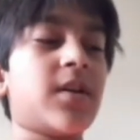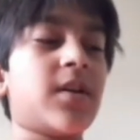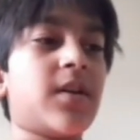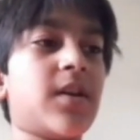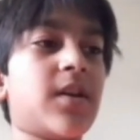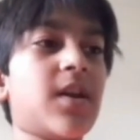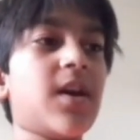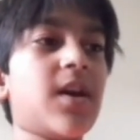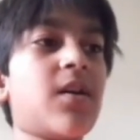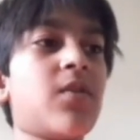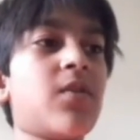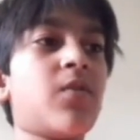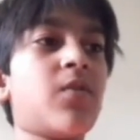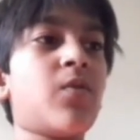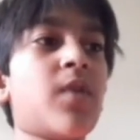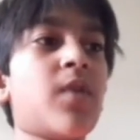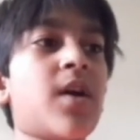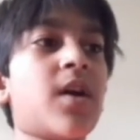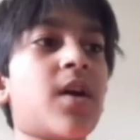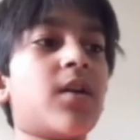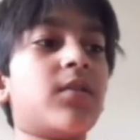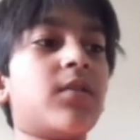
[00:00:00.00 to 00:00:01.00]
Now,
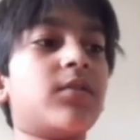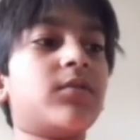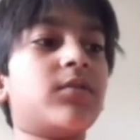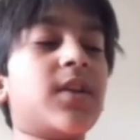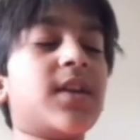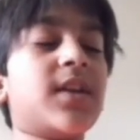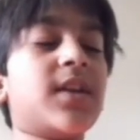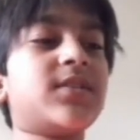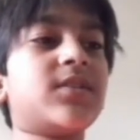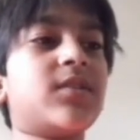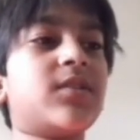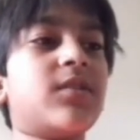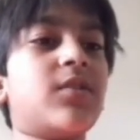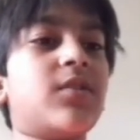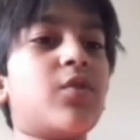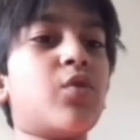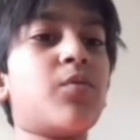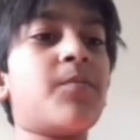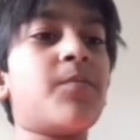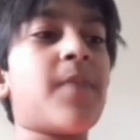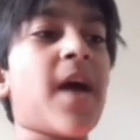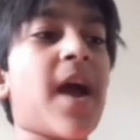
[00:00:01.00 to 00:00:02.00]
let's
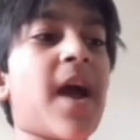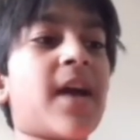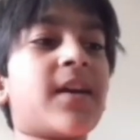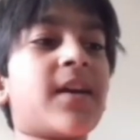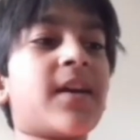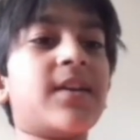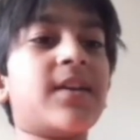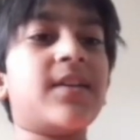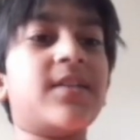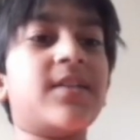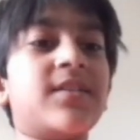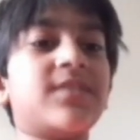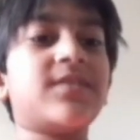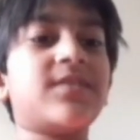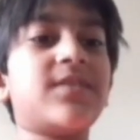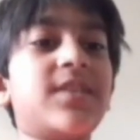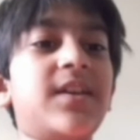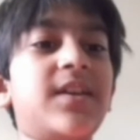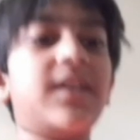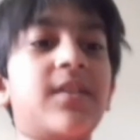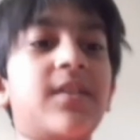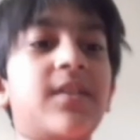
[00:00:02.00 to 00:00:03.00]
go back and
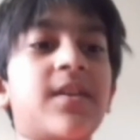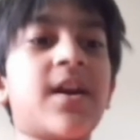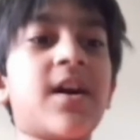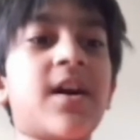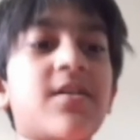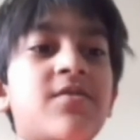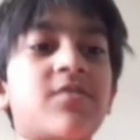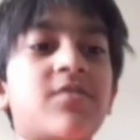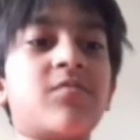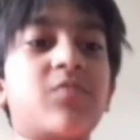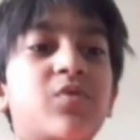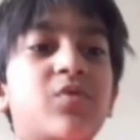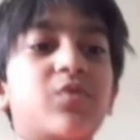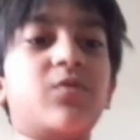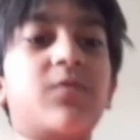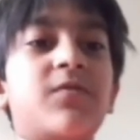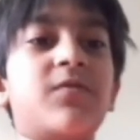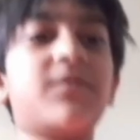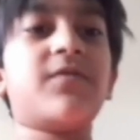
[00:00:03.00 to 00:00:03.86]
see another move.